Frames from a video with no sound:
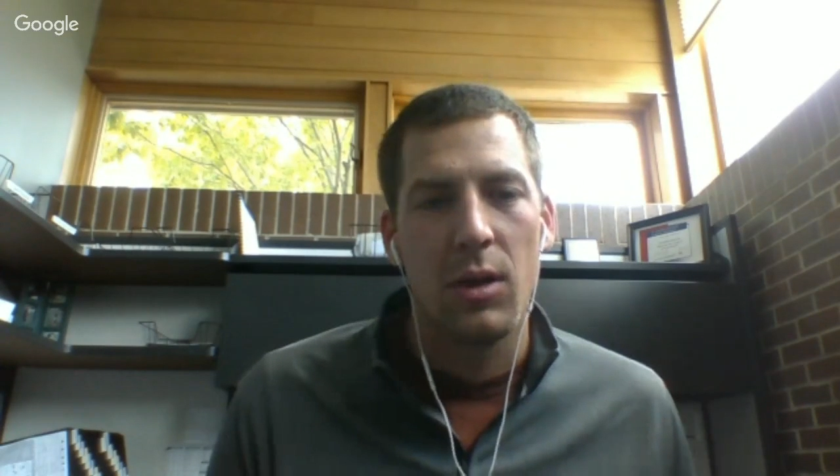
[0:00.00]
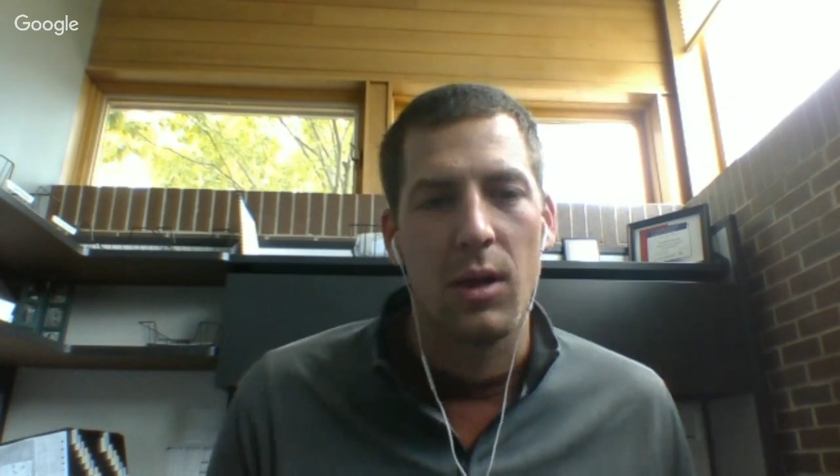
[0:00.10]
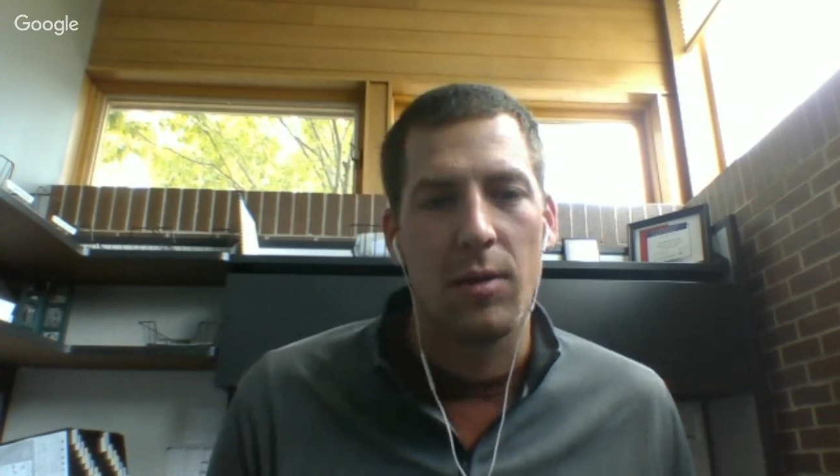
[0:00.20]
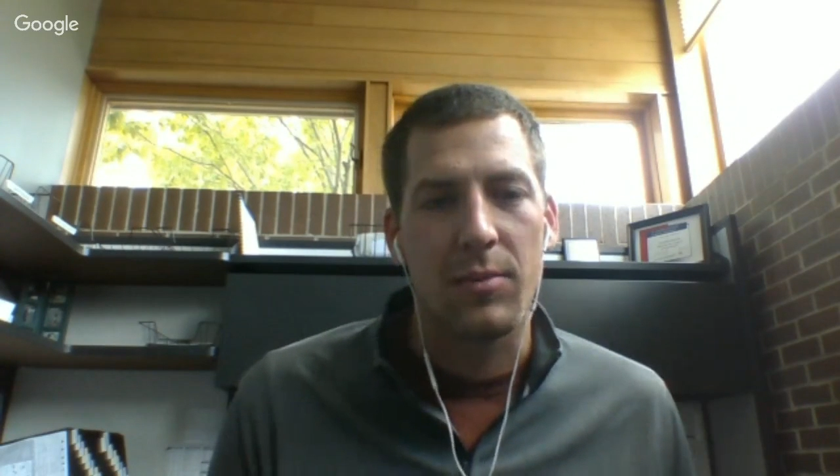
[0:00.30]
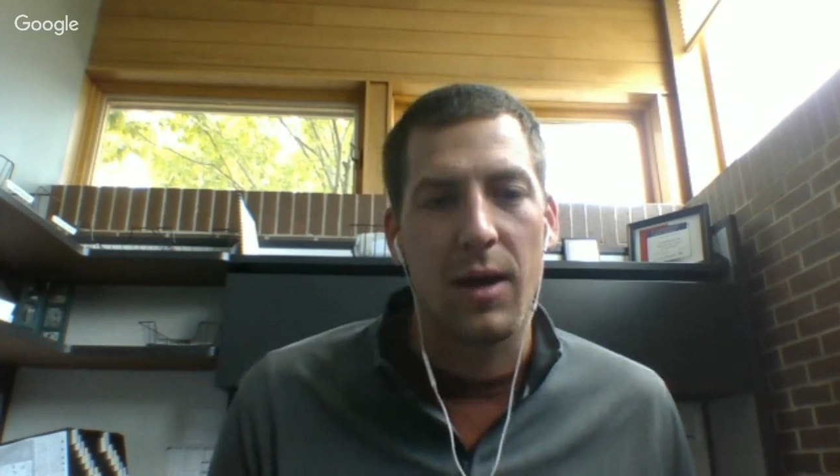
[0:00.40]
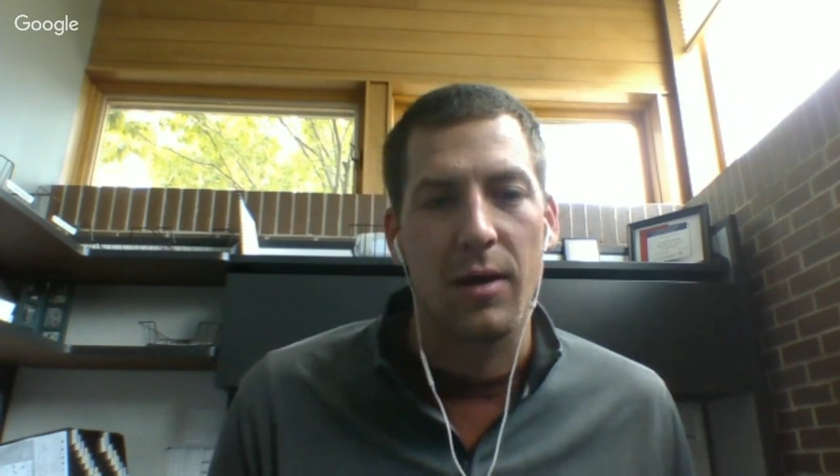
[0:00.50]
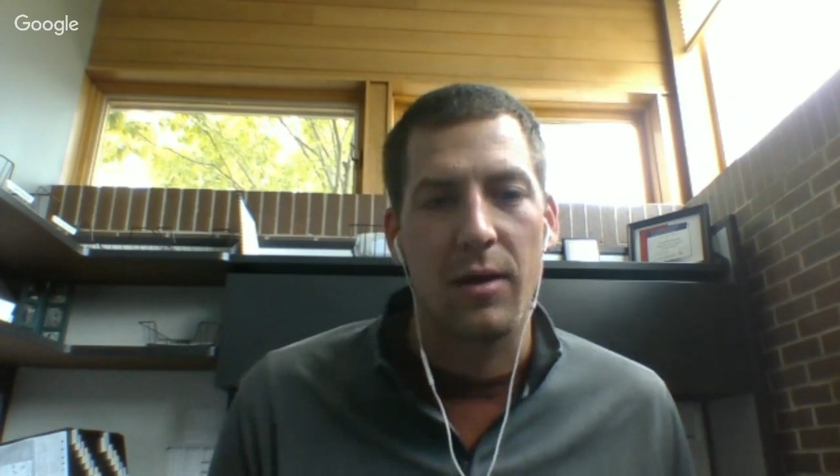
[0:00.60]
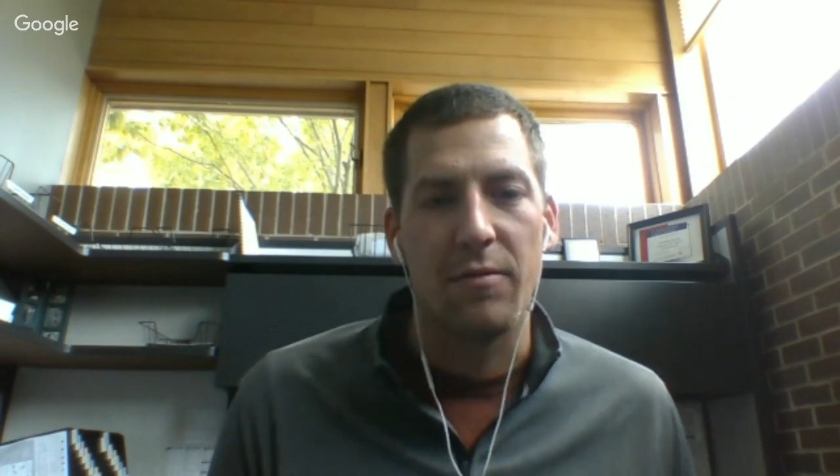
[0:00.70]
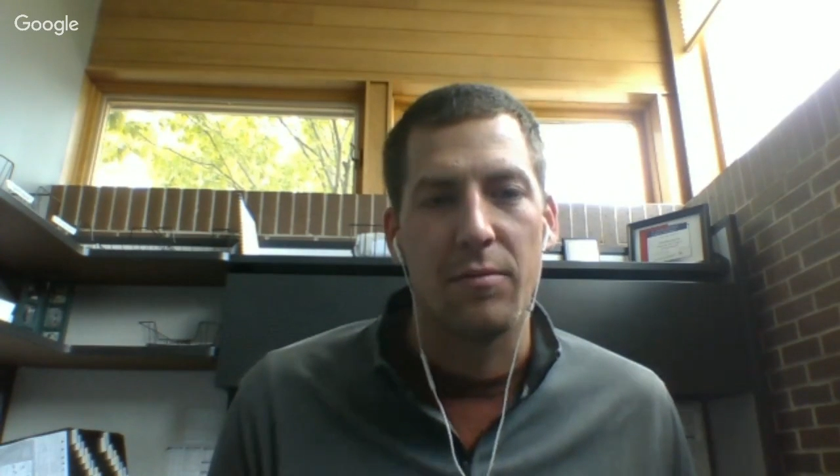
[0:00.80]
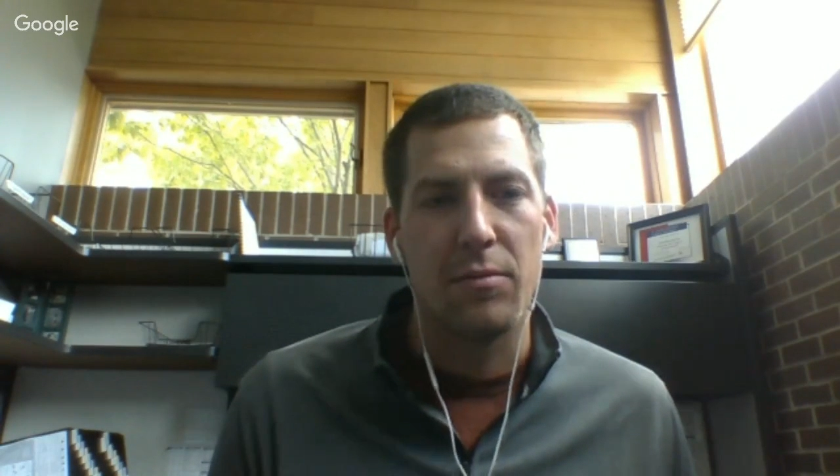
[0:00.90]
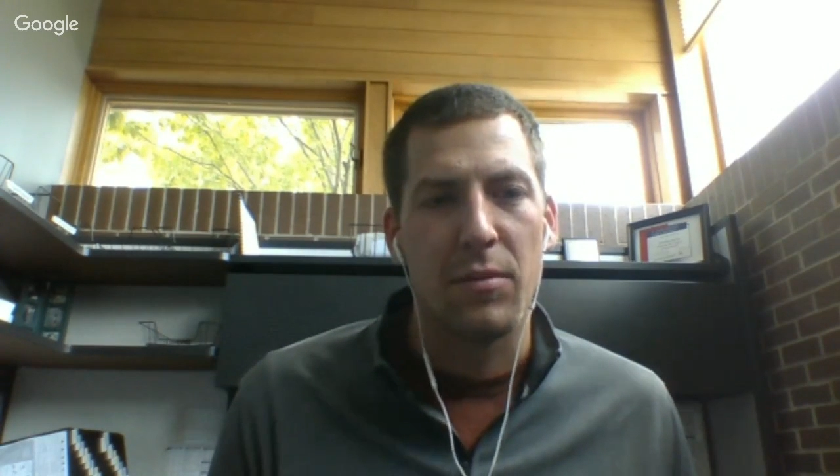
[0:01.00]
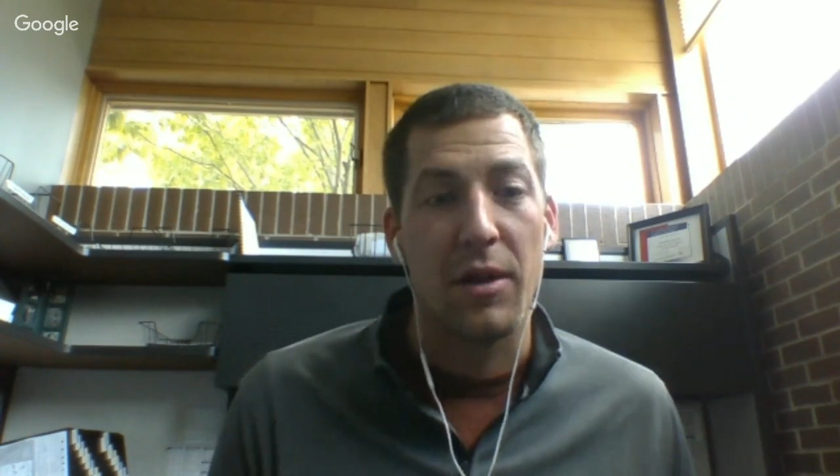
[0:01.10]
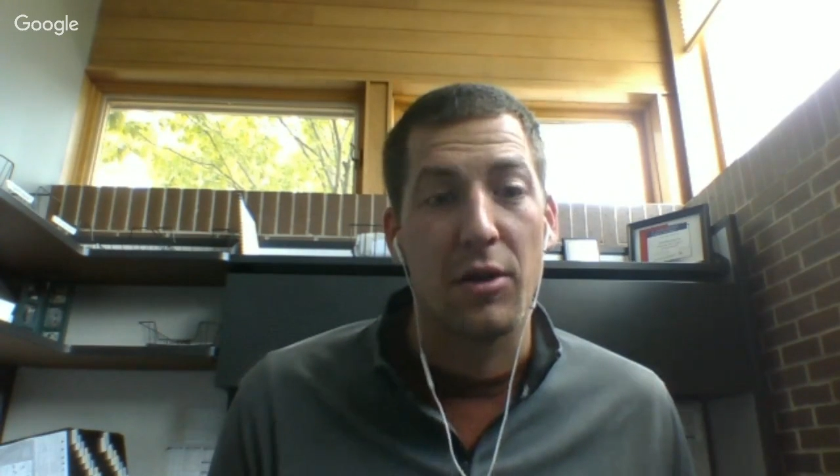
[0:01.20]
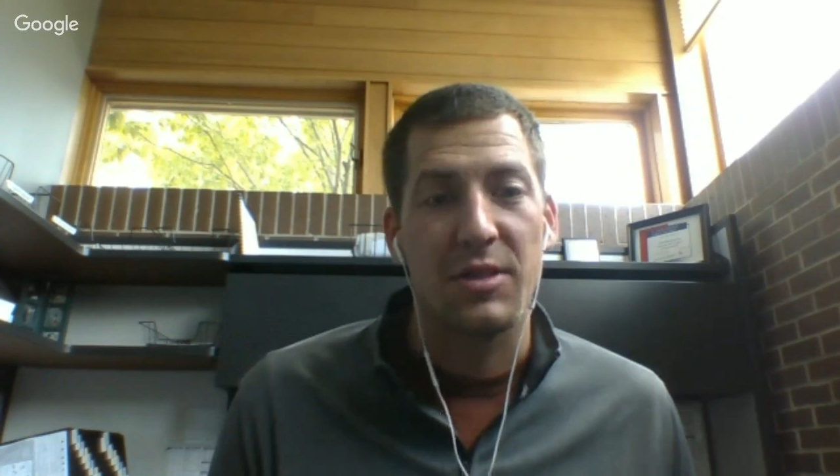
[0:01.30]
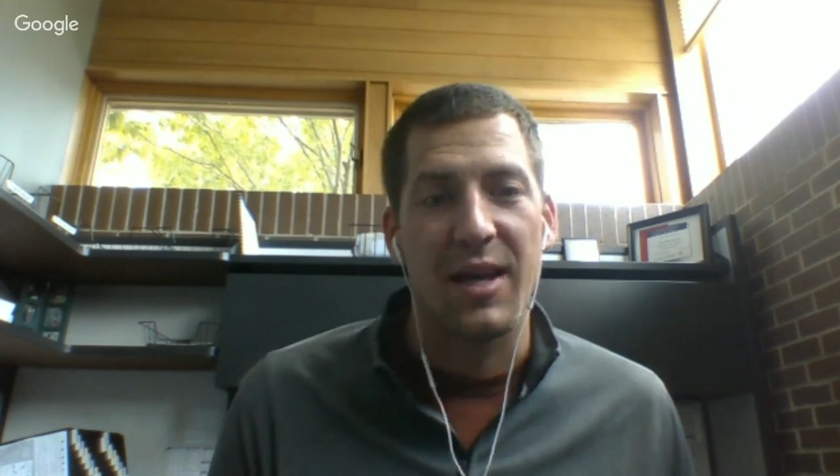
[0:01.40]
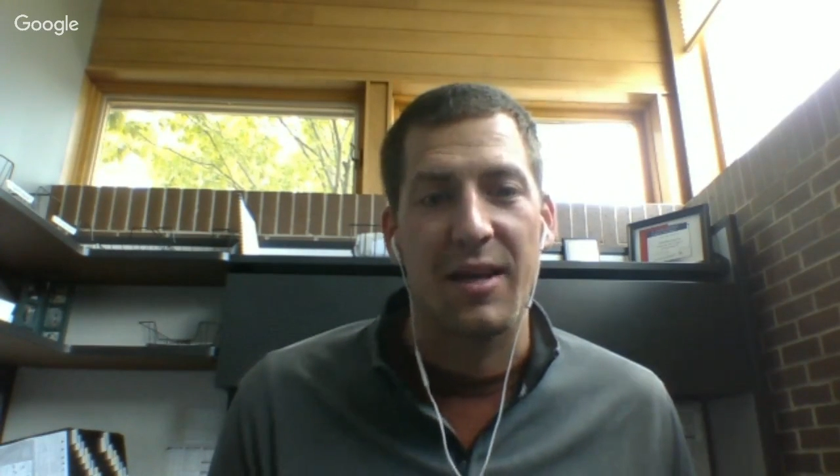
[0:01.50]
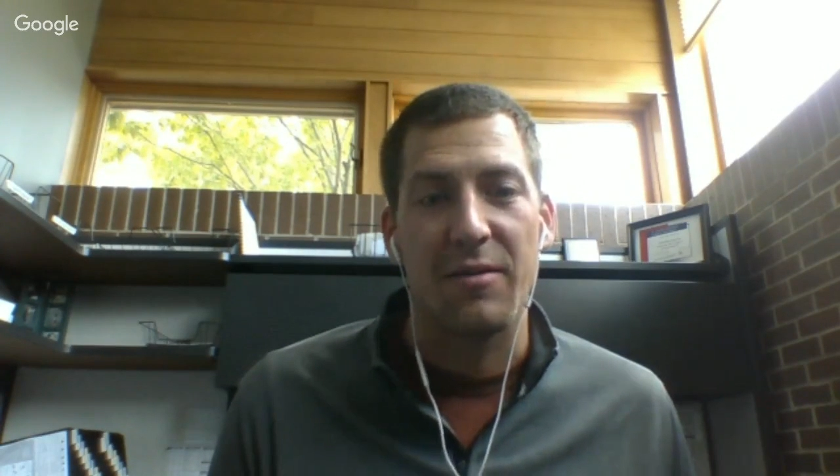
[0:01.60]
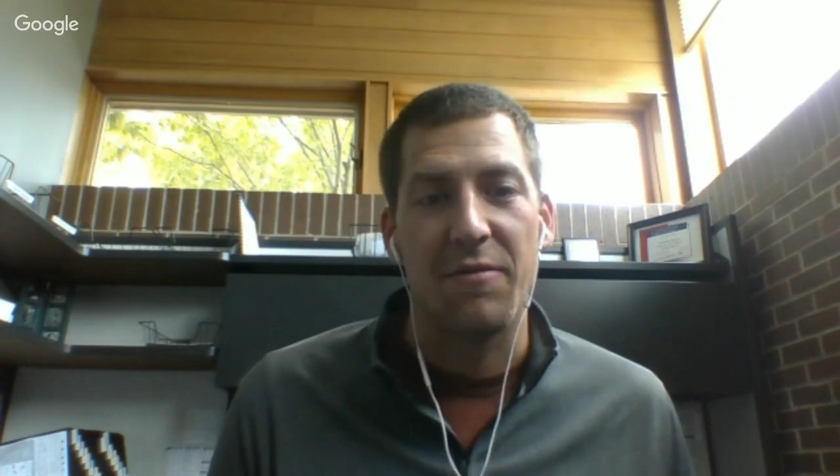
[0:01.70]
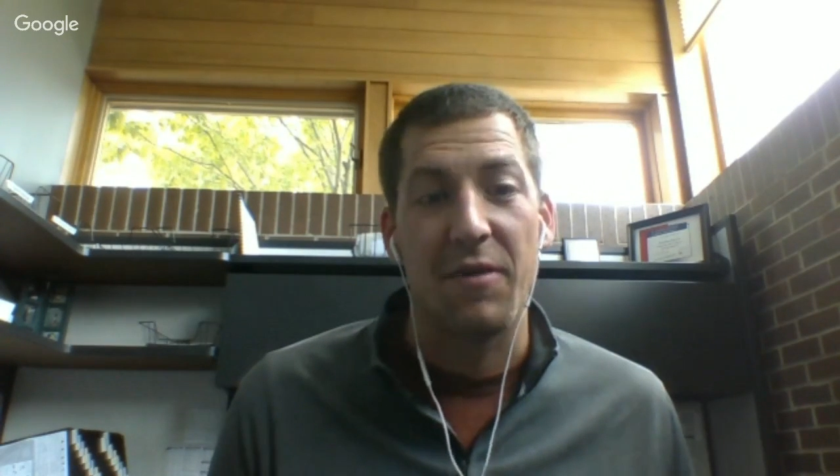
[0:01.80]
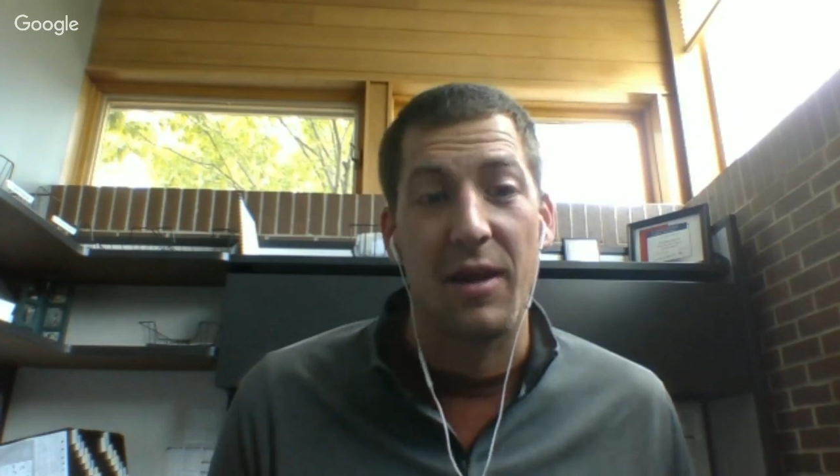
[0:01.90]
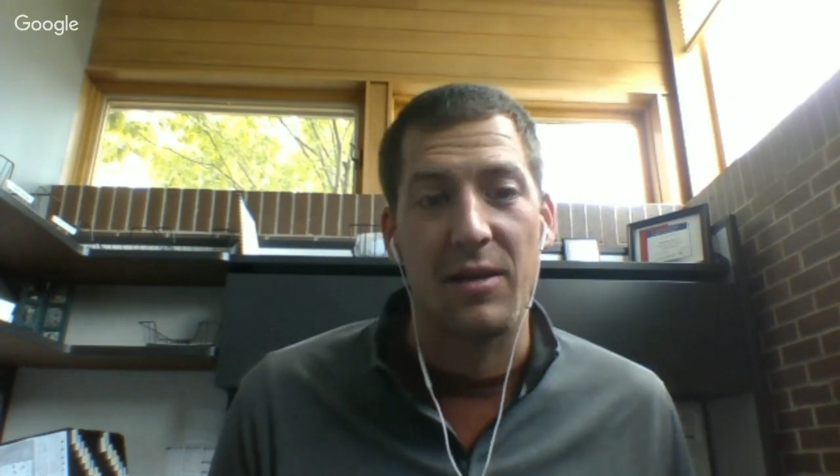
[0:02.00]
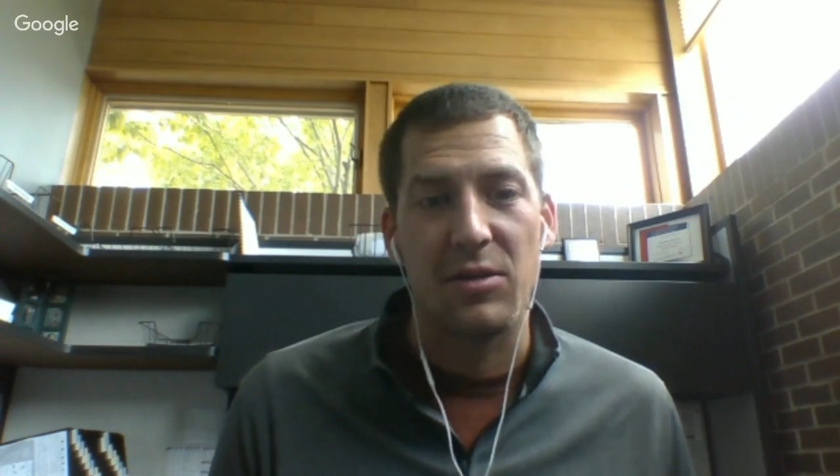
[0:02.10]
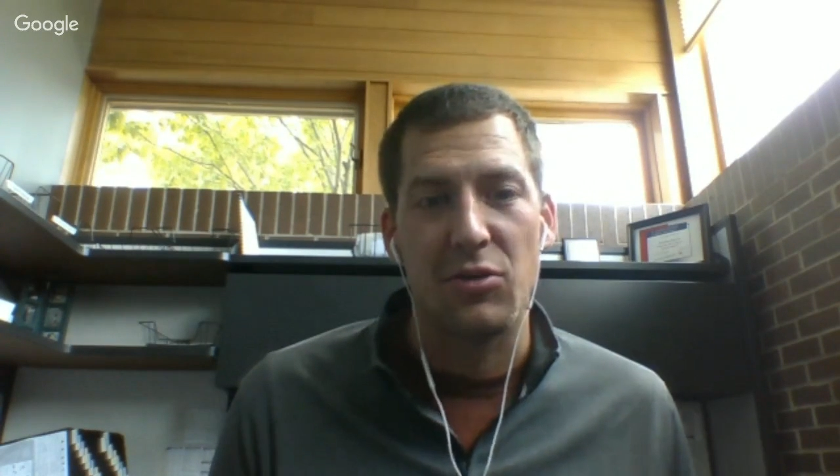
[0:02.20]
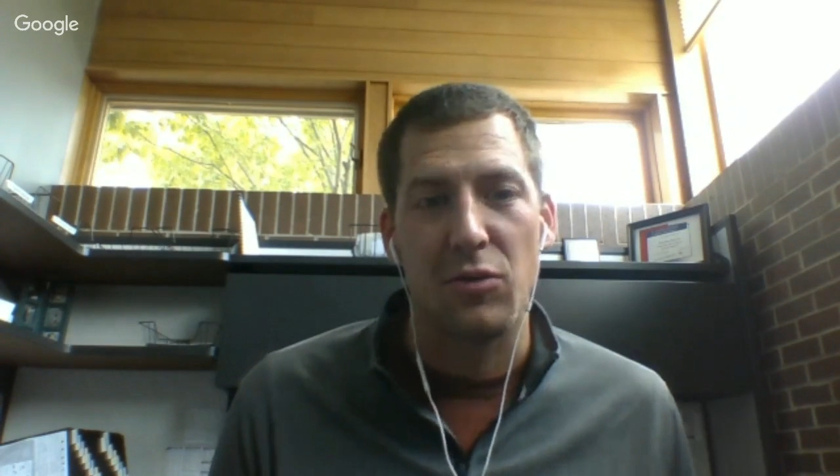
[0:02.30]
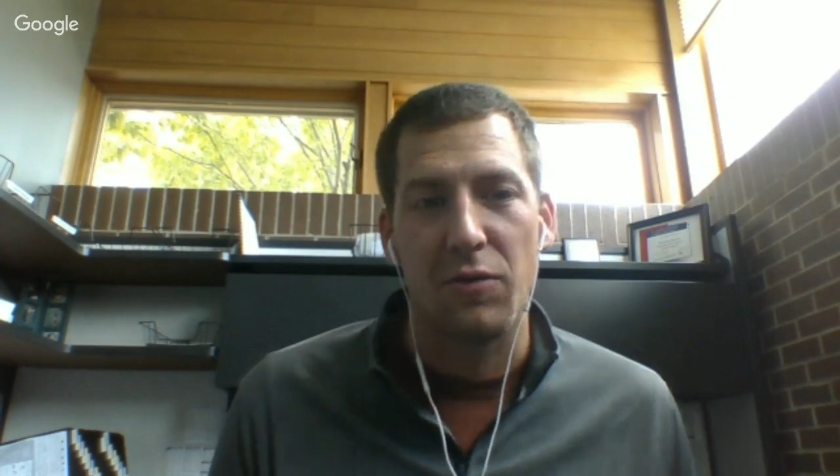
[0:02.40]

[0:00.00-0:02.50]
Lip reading: kind of in their second phase 2 of